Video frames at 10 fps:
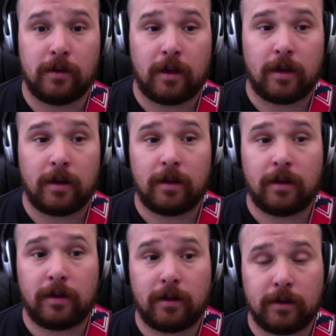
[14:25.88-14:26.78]

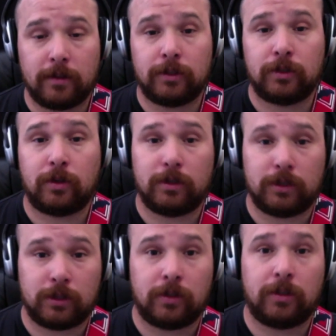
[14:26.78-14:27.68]
Long,
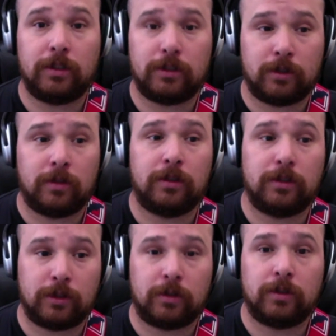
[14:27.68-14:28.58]
short, short,
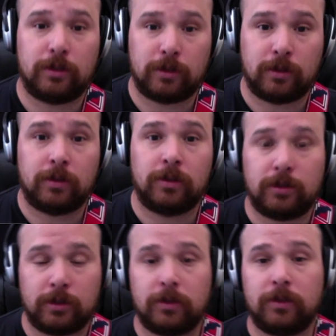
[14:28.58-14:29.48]
short, short,
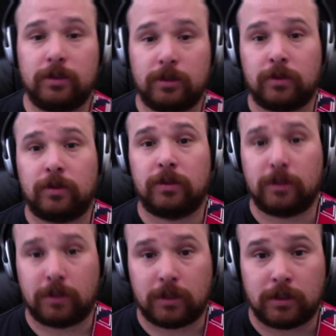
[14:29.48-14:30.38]
short, short,
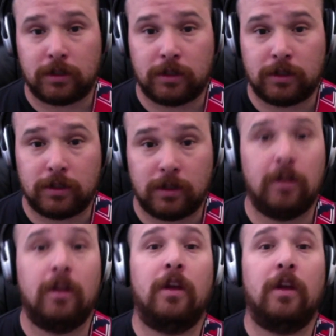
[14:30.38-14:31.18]
short, long.